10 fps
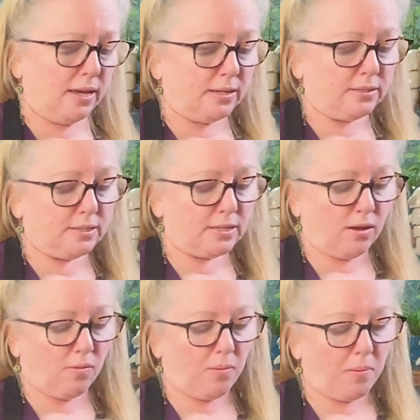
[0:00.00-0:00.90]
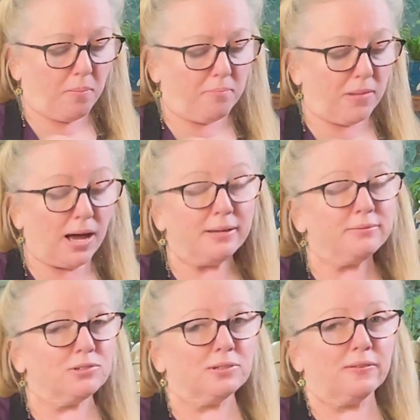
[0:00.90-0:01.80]
So my
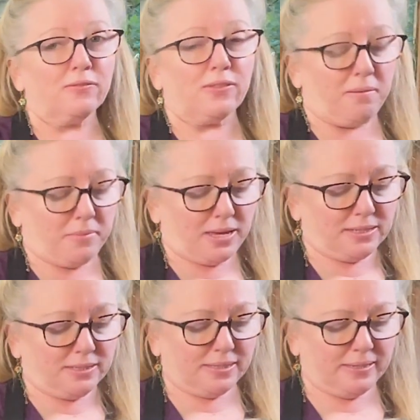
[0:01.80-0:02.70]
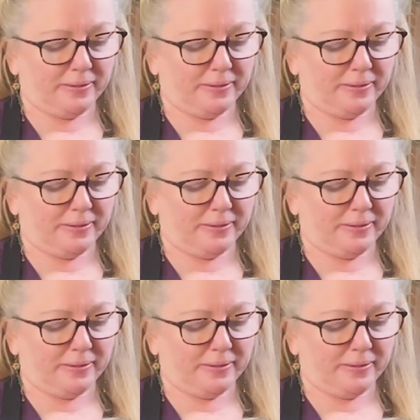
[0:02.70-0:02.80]
rule of thumb is